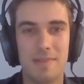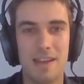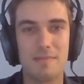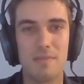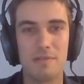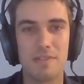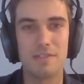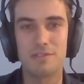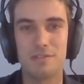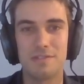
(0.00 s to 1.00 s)
pain both in
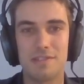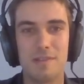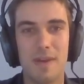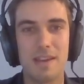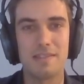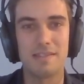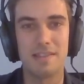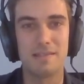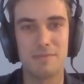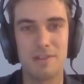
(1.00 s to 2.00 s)
the short term and
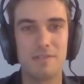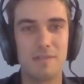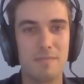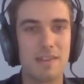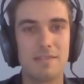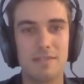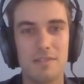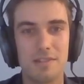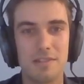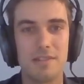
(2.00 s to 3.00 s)
in the mid to
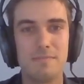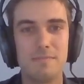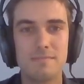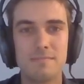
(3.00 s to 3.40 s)
longer term.